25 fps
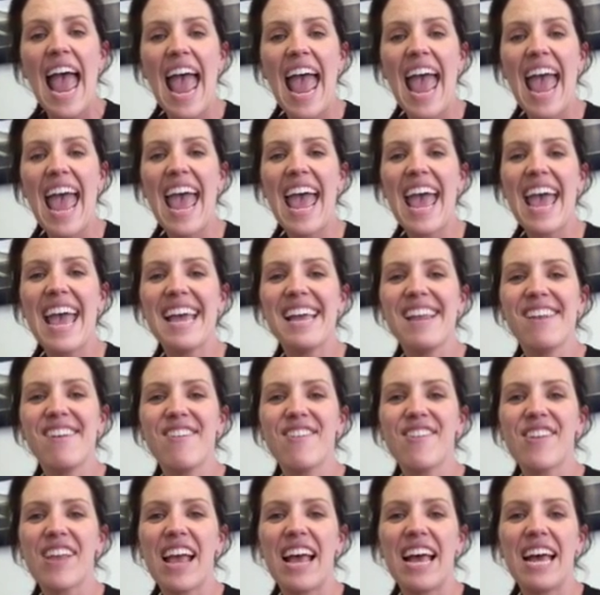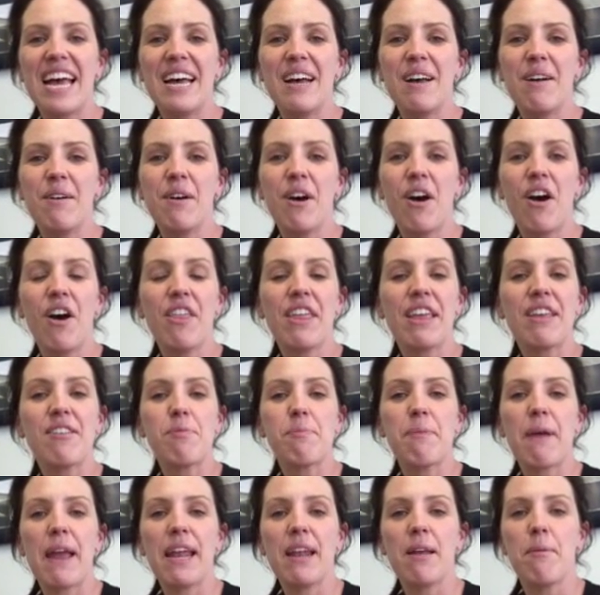and I think
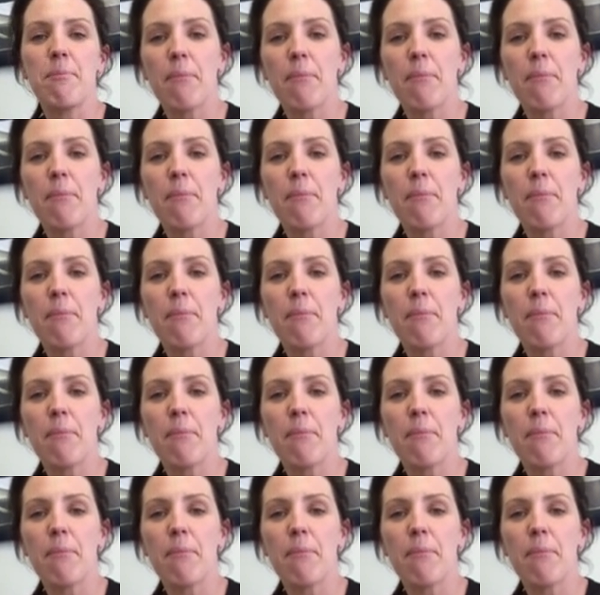it's been